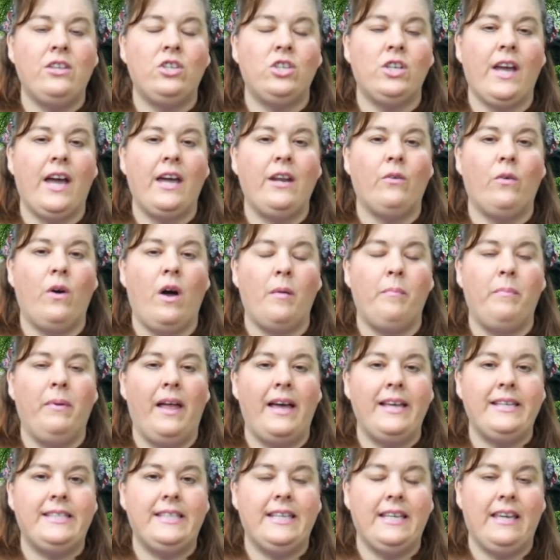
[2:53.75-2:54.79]
channel a
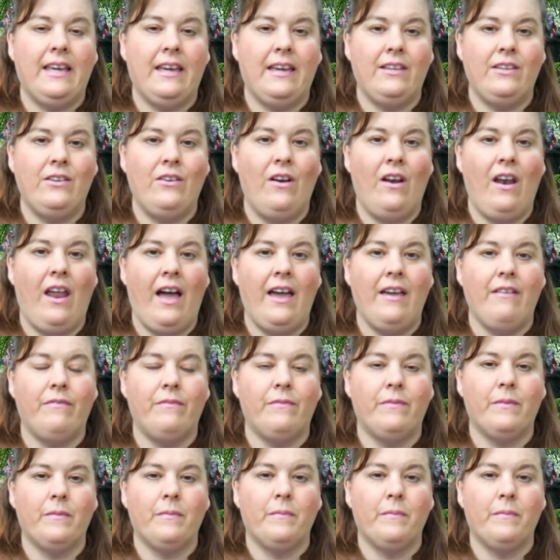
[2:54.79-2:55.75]
blessing in your life.